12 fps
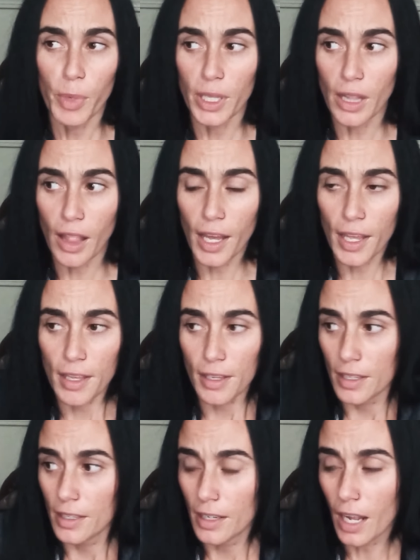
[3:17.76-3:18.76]
But
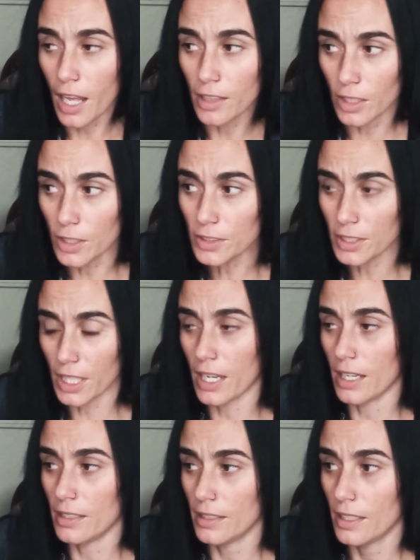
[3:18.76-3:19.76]
like, I learned
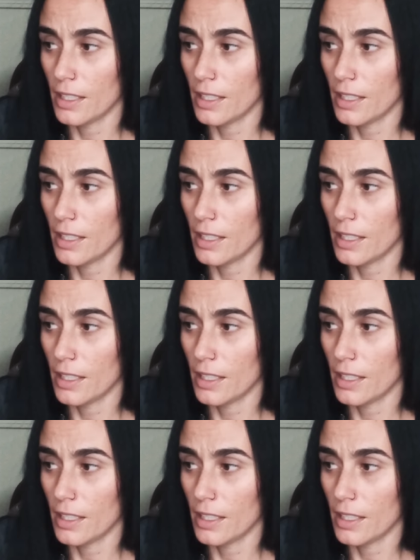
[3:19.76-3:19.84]
that.